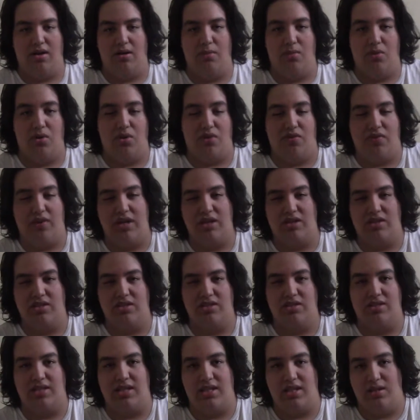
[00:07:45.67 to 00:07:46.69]

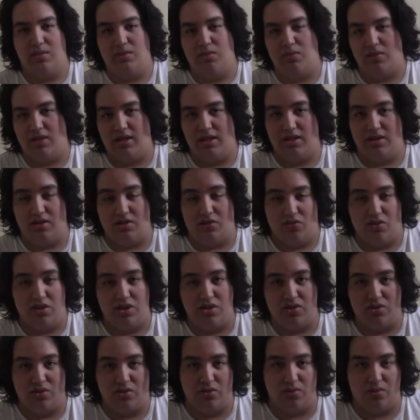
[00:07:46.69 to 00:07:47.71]
motivations in the
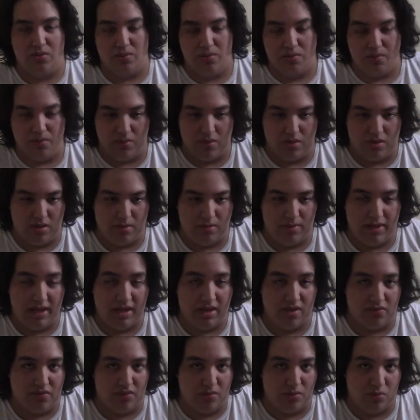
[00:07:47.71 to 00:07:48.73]
original make
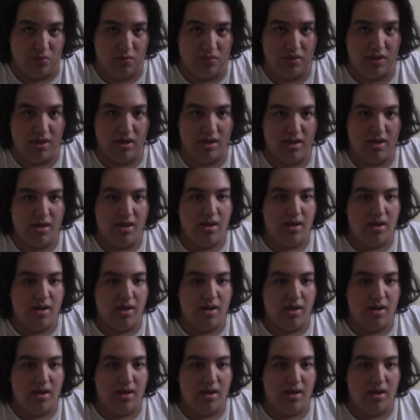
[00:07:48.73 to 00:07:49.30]
of the movie.